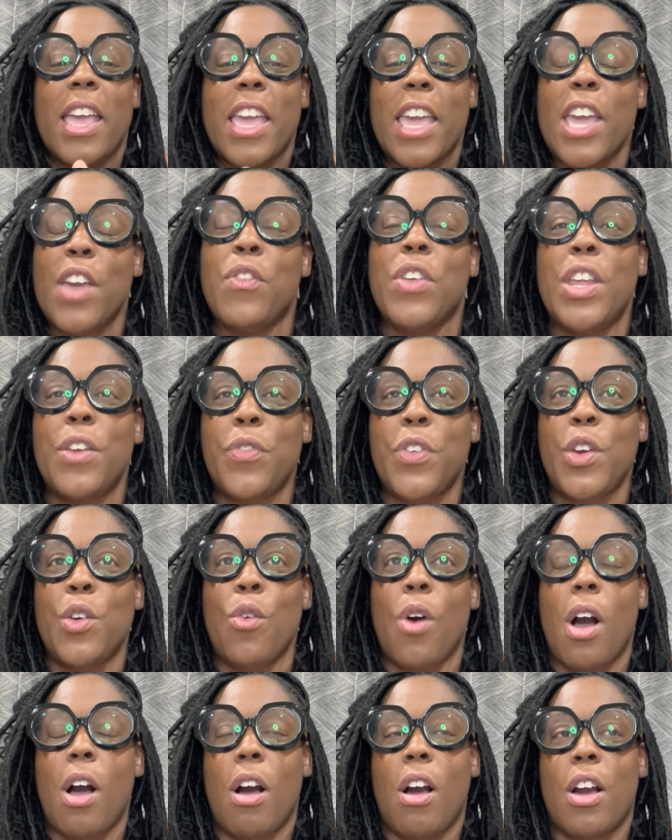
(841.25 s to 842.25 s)
Even if
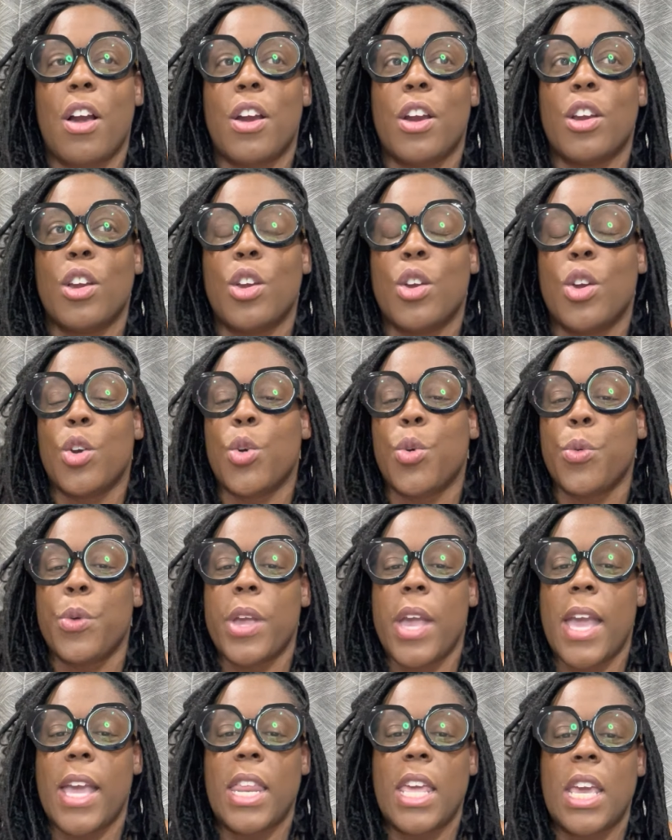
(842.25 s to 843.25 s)
you are
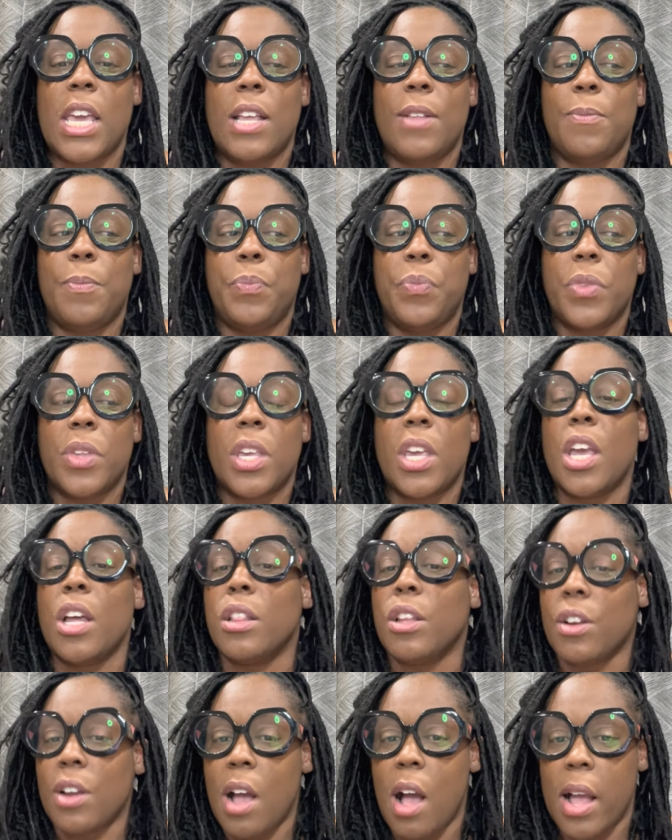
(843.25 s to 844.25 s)
creating
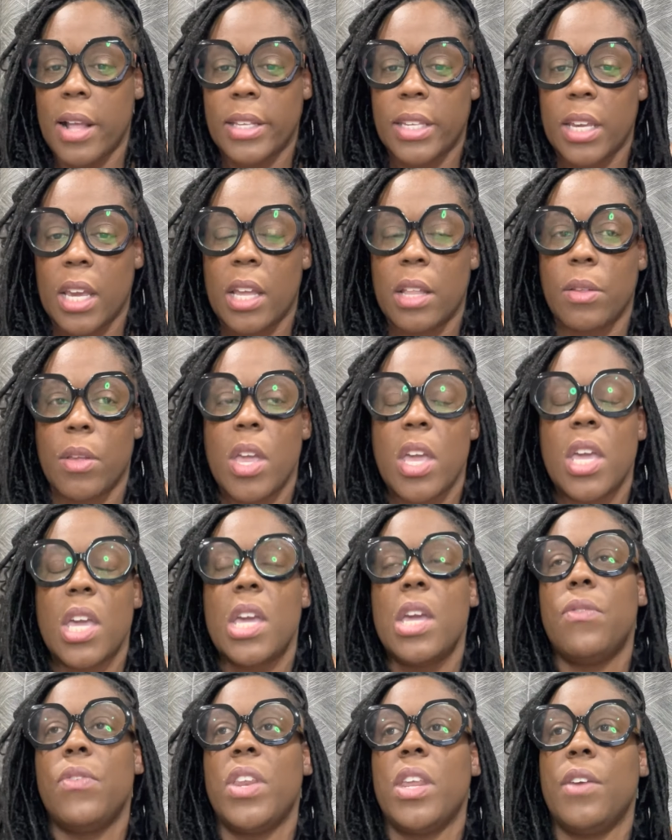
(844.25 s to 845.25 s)
killer content,
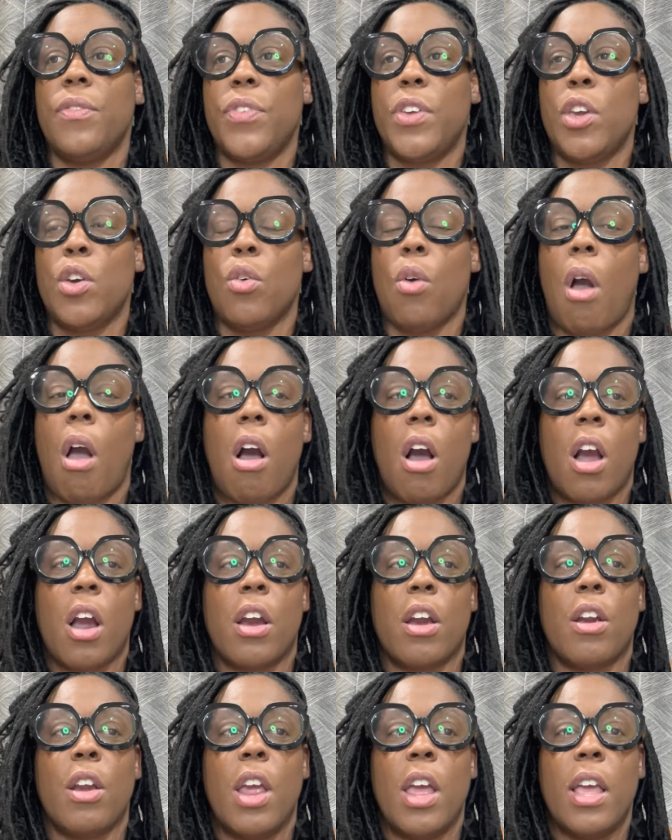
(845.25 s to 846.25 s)
even if you
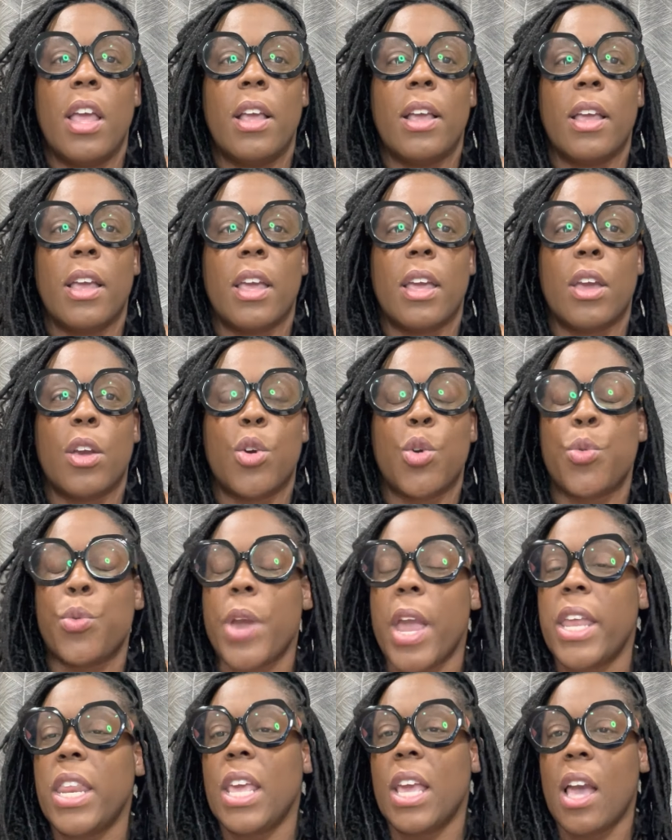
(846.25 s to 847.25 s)
are
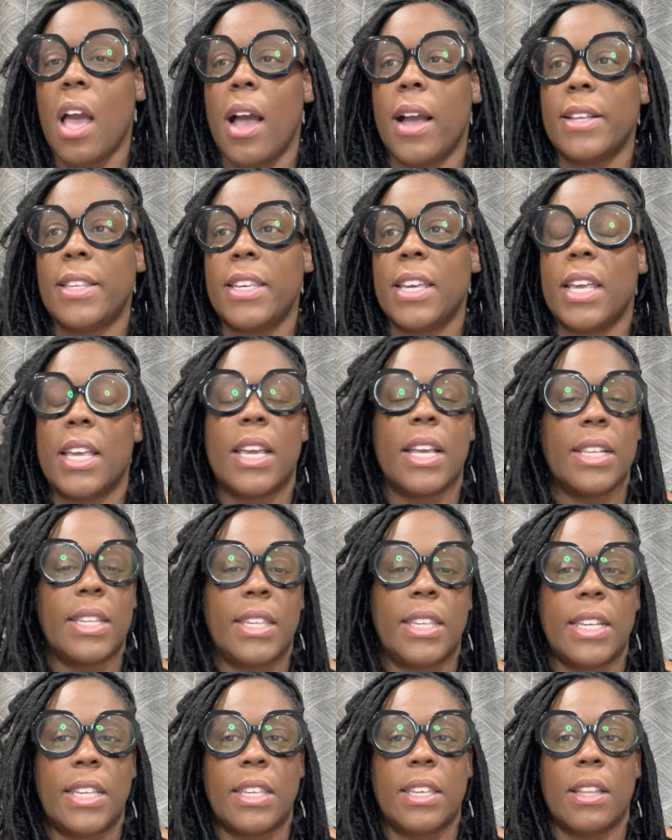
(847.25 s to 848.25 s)
creating content
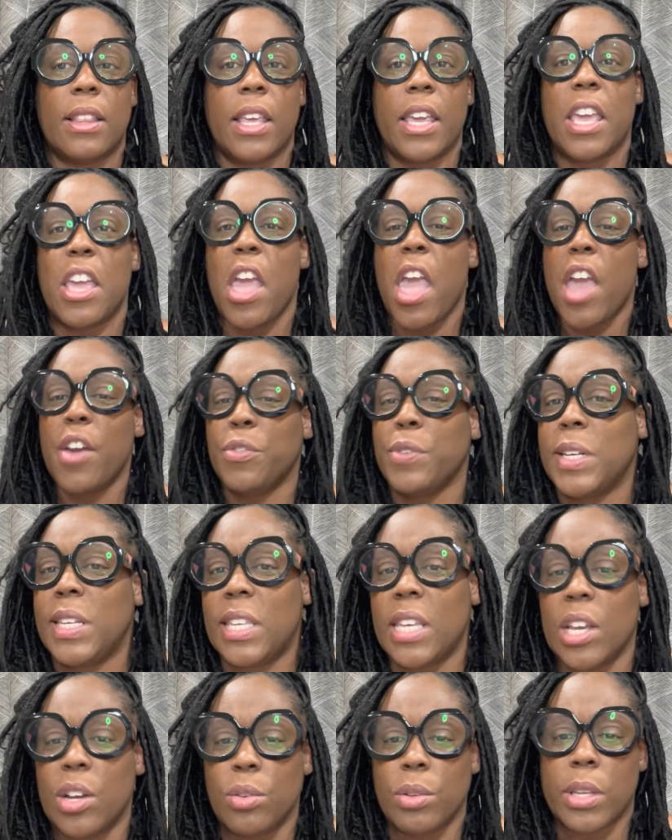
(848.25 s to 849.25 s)
consistently every
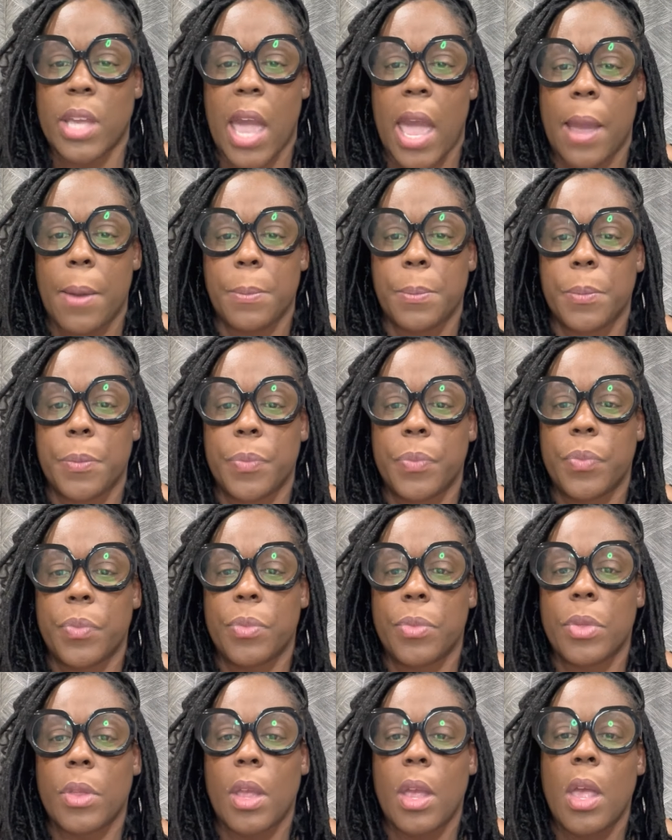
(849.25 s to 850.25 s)
single day,
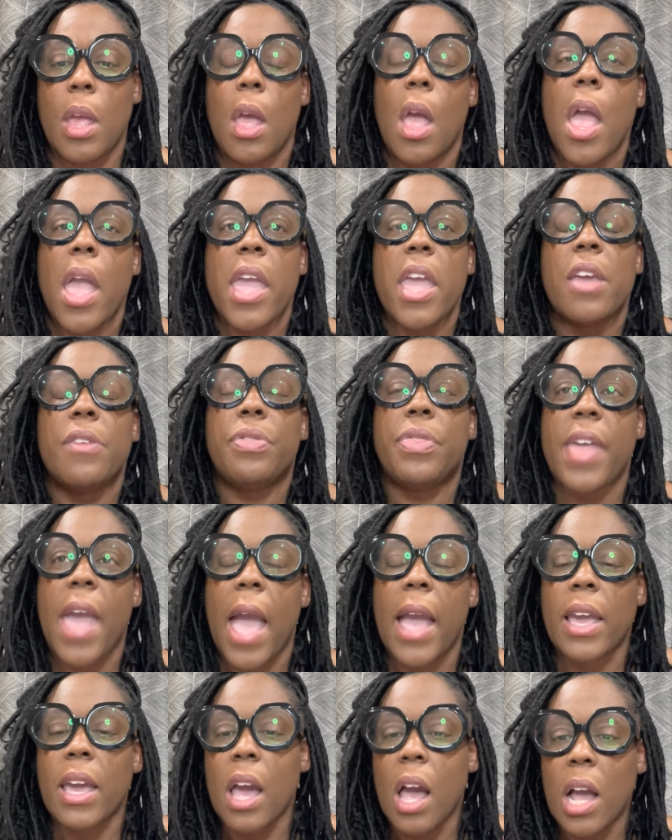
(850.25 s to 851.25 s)
if
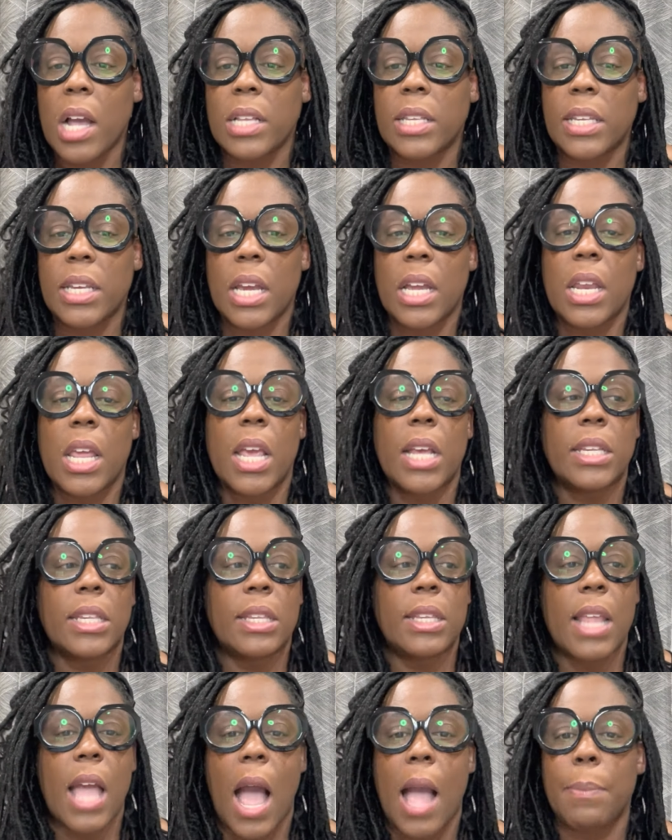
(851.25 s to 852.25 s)
that content is
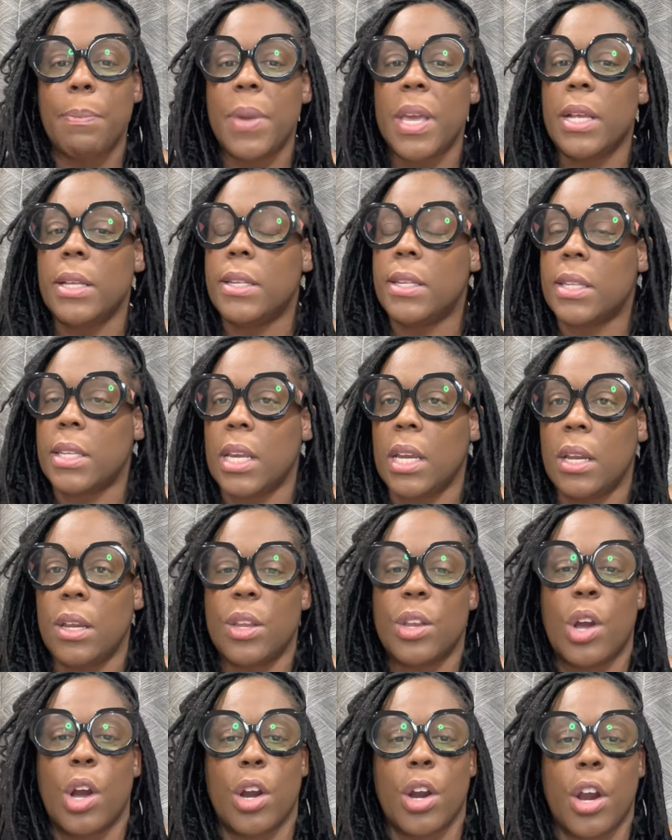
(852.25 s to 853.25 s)
not being
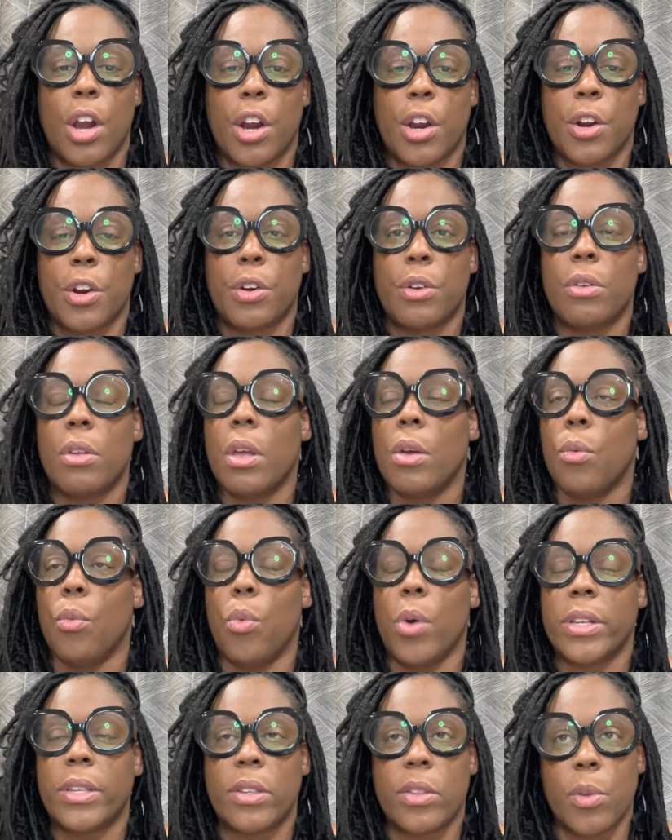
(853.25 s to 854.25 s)
seen or heard,
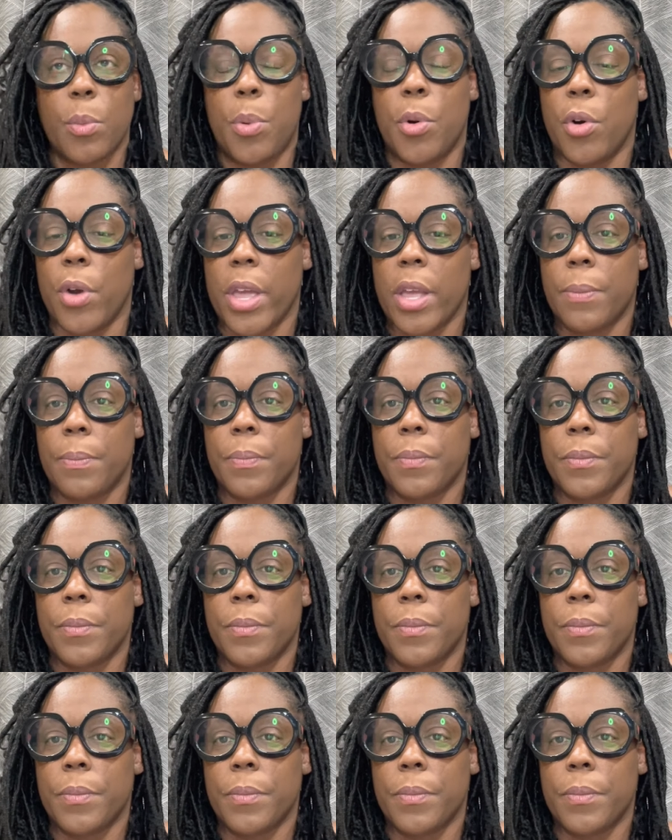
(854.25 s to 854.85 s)
what's the point?